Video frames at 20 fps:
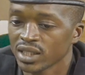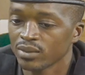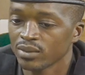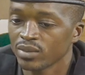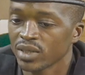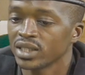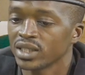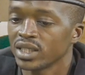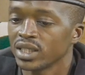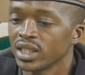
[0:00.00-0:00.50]

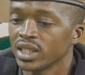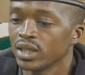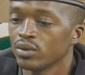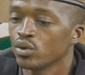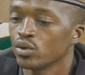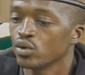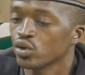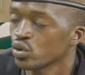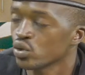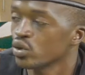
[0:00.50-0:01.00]
them and then they
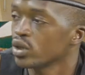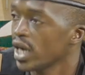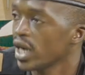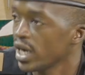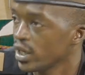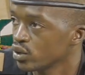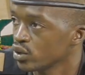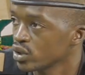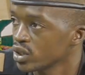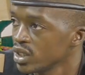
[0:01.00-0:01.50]
will also
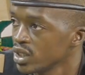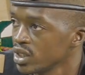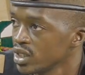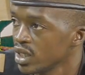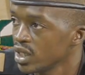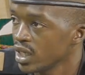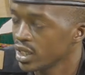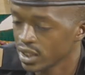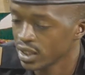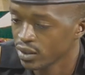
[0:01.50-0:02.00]
guide us.
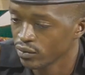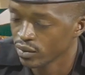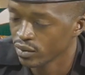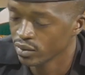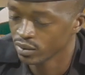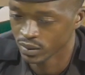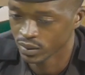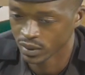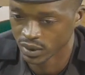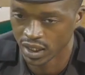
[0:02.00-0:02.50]
And
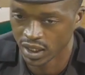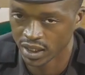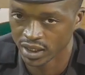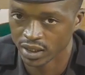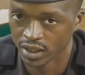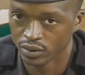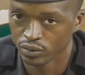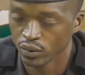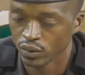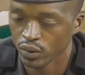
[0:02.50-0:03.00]
then
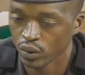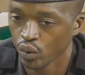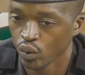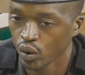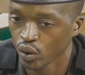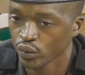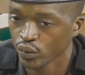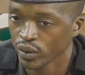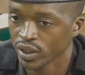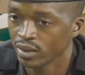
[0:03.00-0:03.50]
and then we will
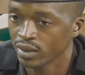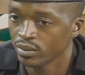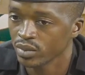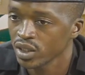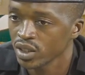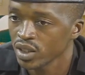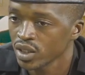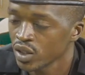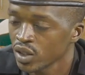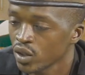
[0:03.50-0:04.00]
work with them
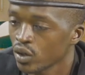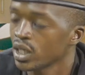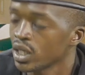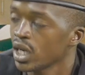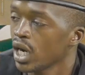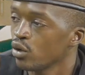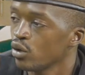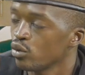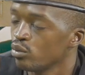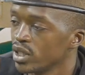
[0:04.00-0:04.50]
on
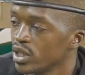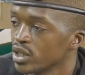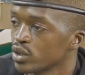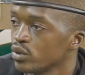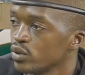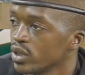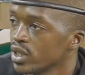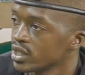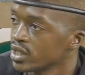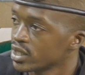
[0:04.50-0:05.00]
how
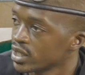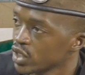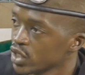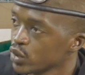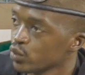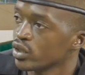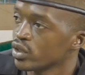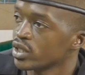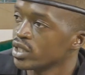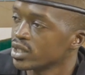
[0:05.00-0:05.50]
best we can
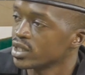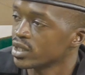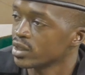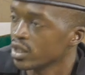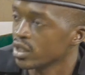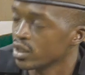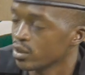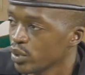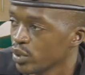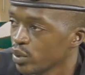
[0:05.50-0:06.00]
transport these
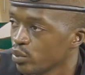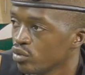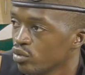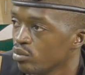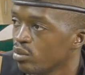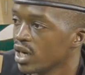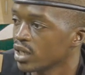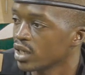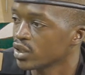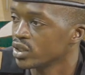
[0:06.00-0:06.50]
people
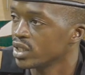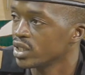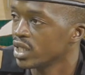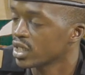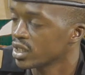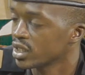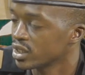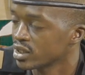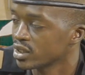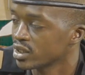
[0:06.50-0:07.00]
back to
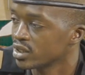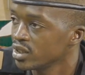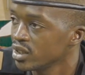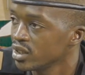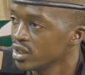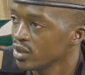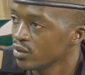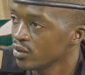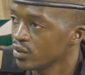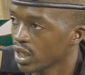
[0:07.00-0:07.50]
their country
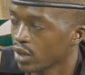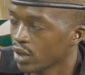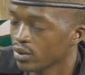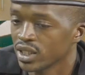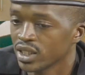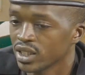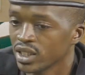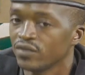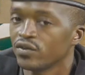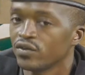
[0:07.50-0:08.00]
without
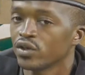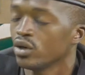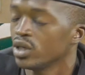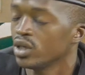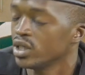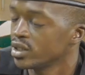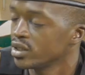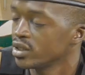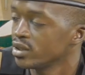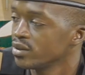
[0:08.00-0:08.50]
any difficulty.